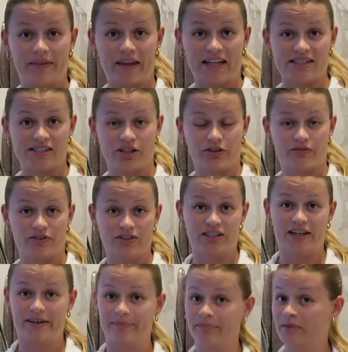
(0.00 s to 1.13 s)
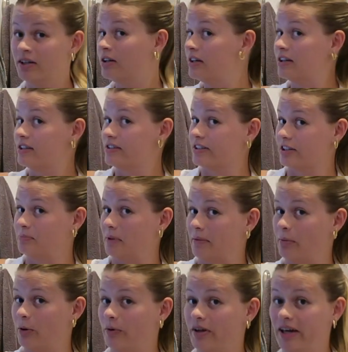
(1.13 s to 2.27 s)
and that's the look for tonight. Slick
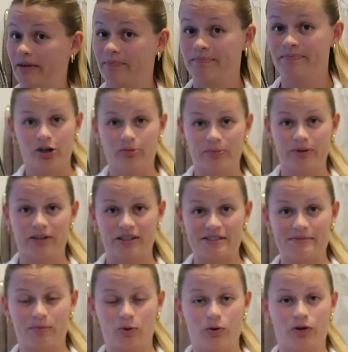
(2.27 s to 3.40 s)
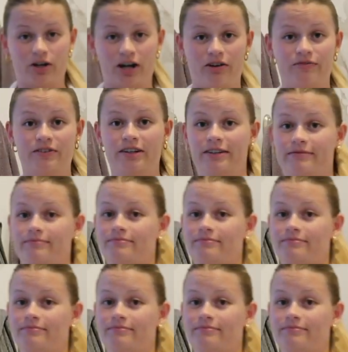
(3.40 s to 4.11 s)
back pony, urban explorer outfit,